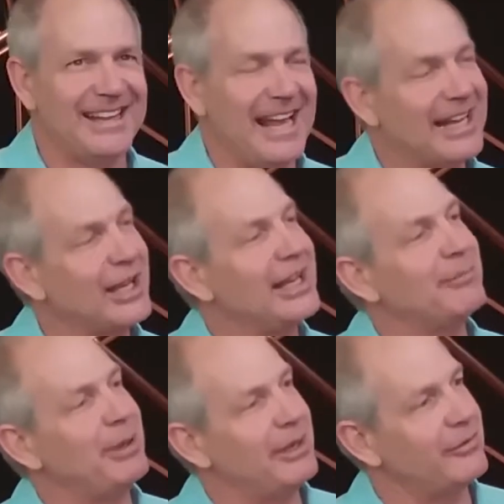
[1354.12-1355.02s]
That can
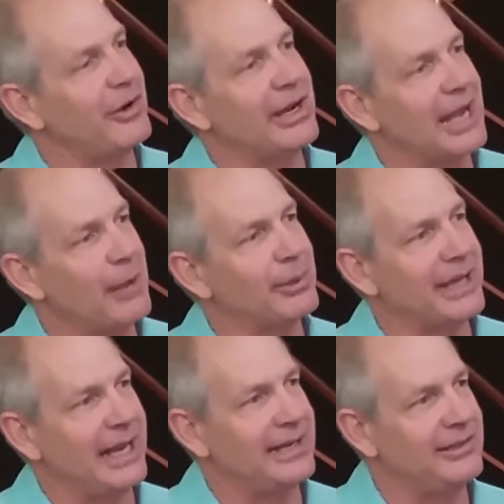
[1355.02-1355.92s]
be a very
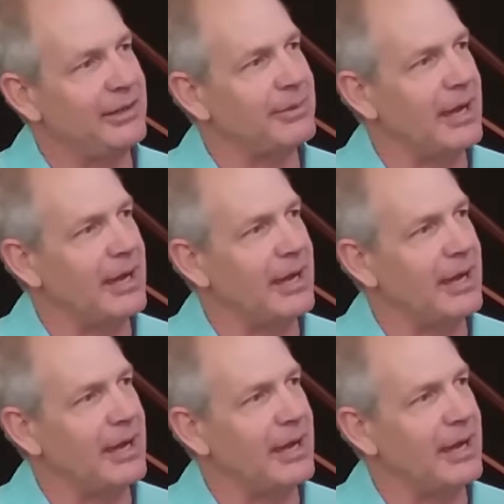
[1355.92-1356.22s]
complicated, deep